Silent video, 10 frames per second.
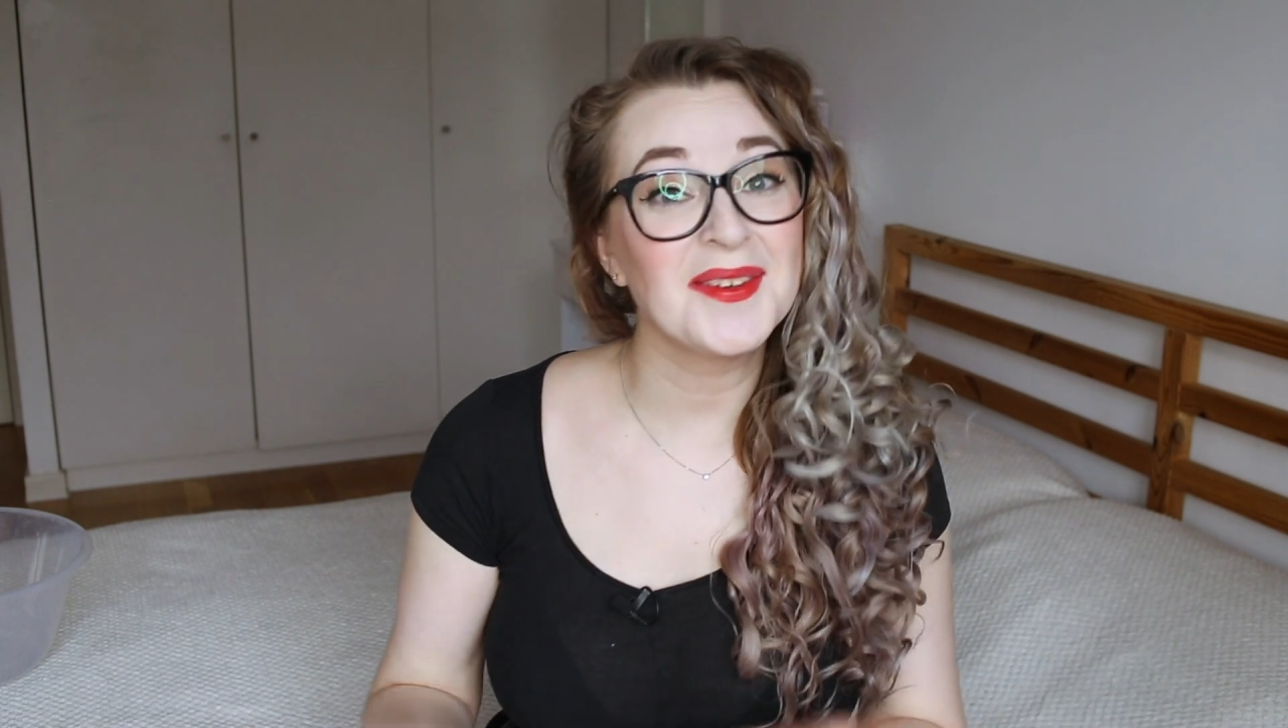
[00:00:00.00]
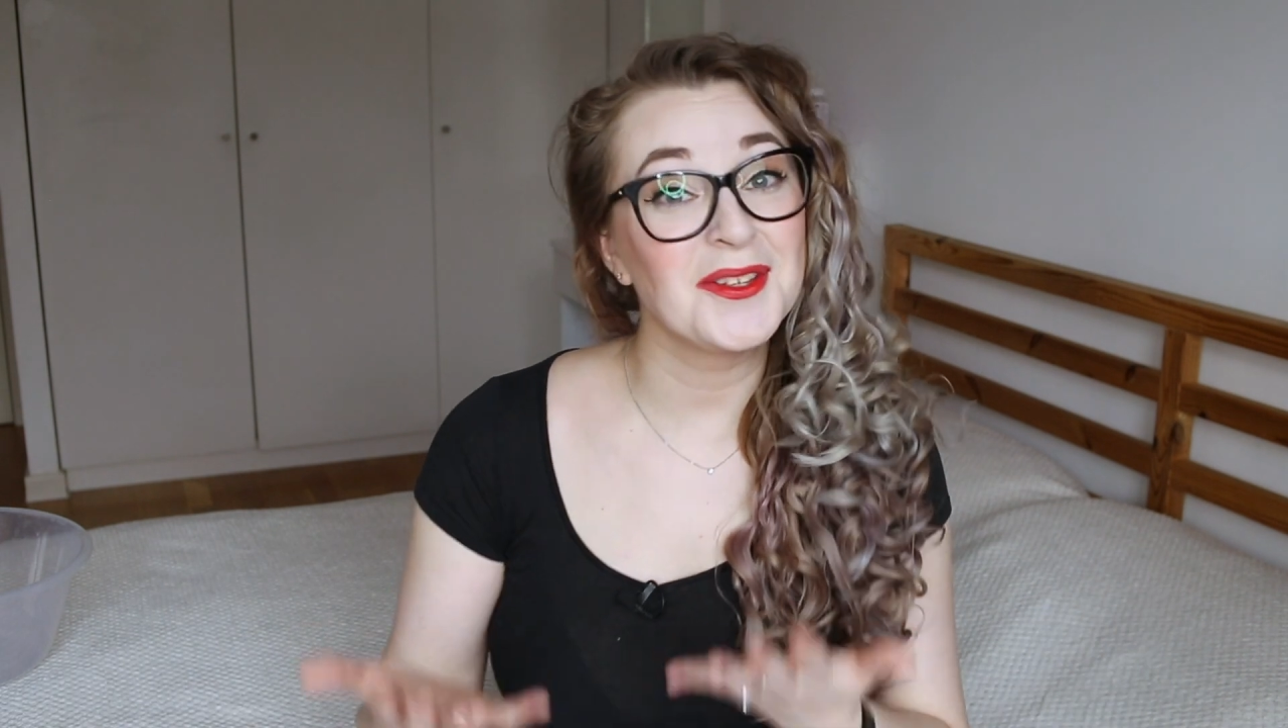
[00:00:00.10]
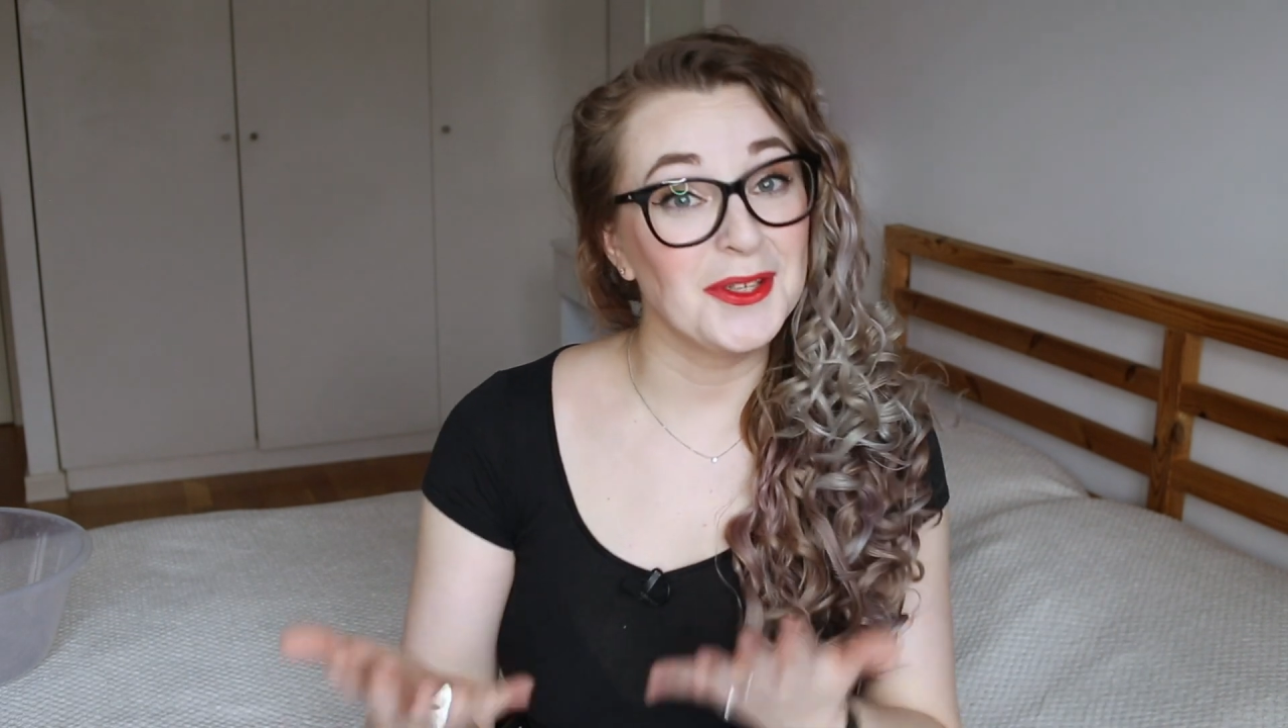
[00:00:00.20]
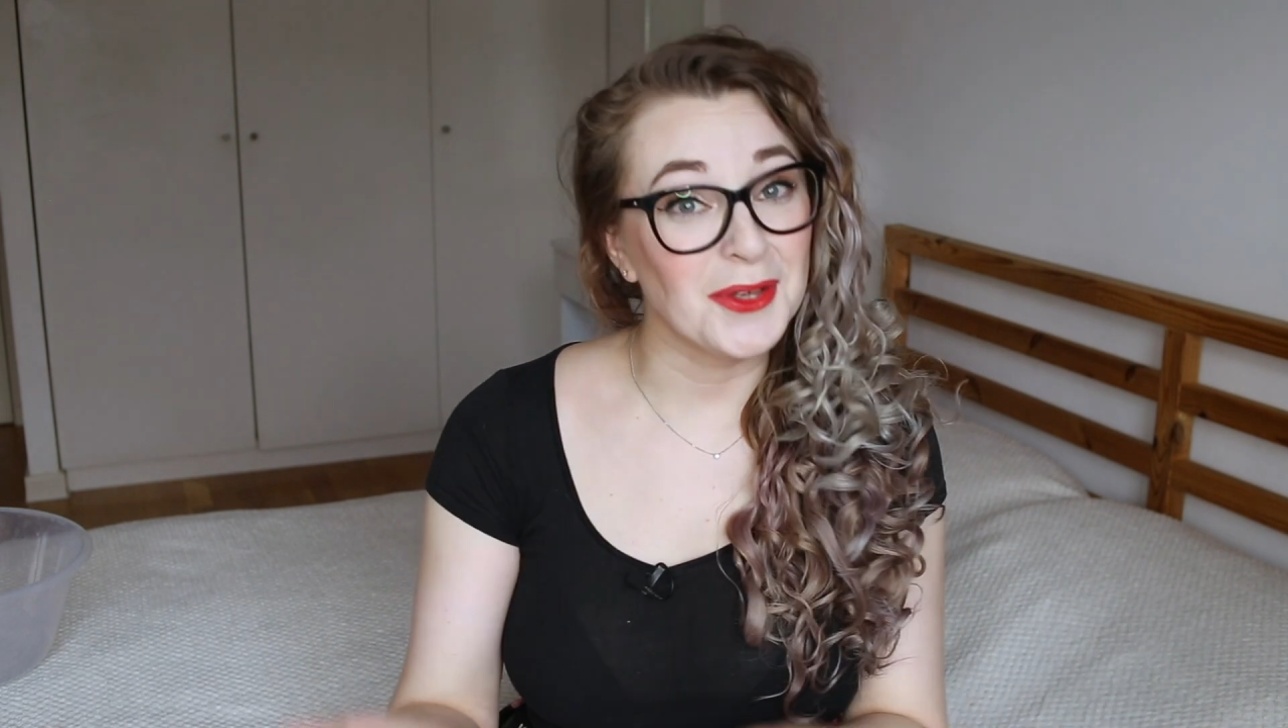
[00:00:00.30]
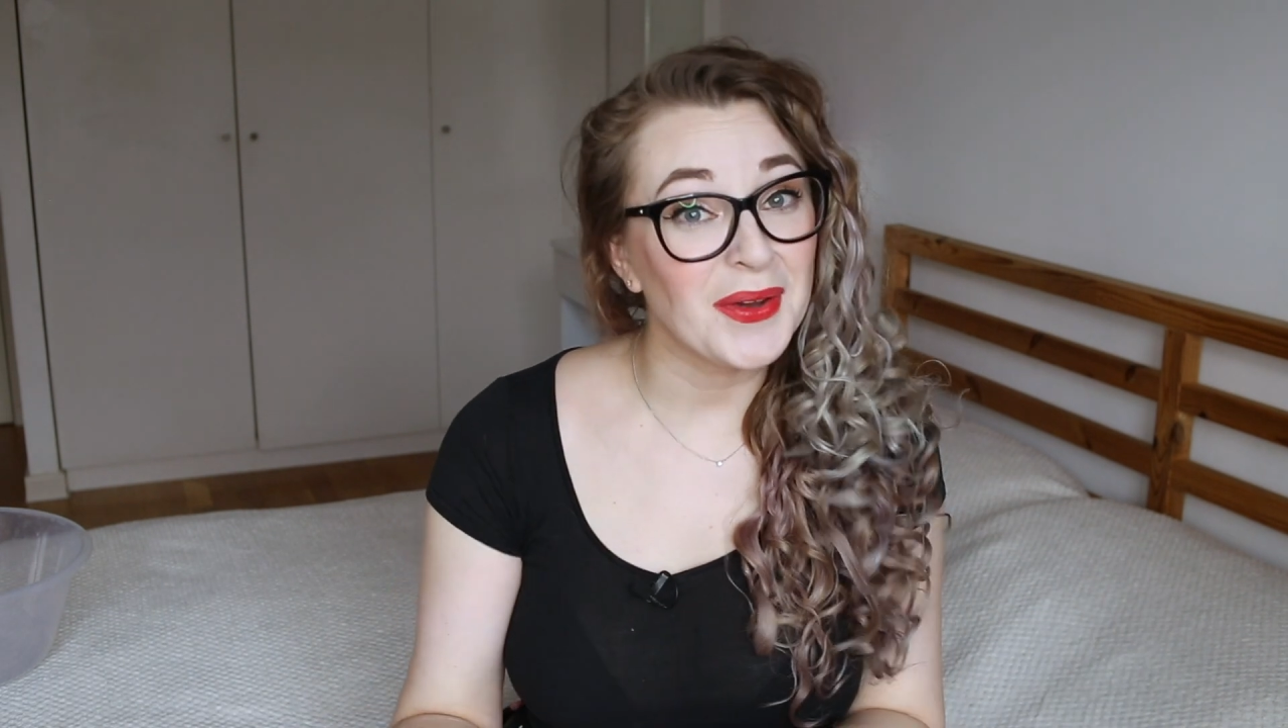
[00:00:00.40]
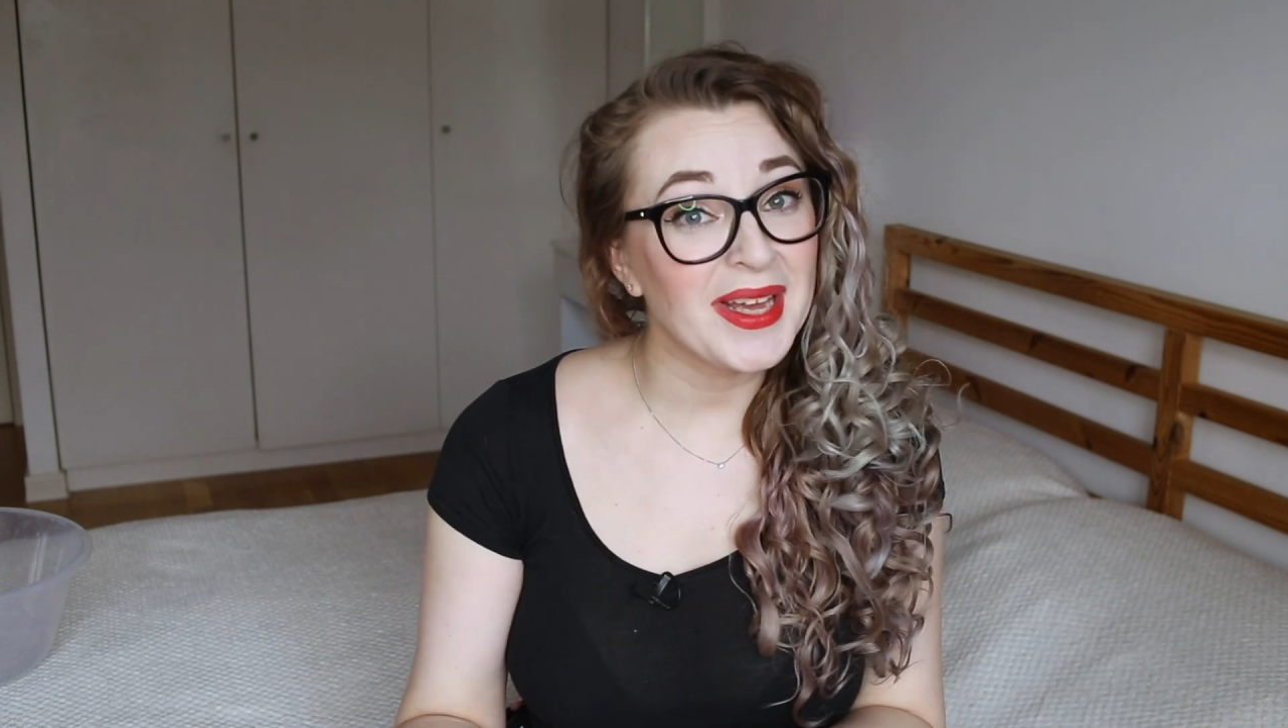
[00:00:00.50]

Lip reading: on your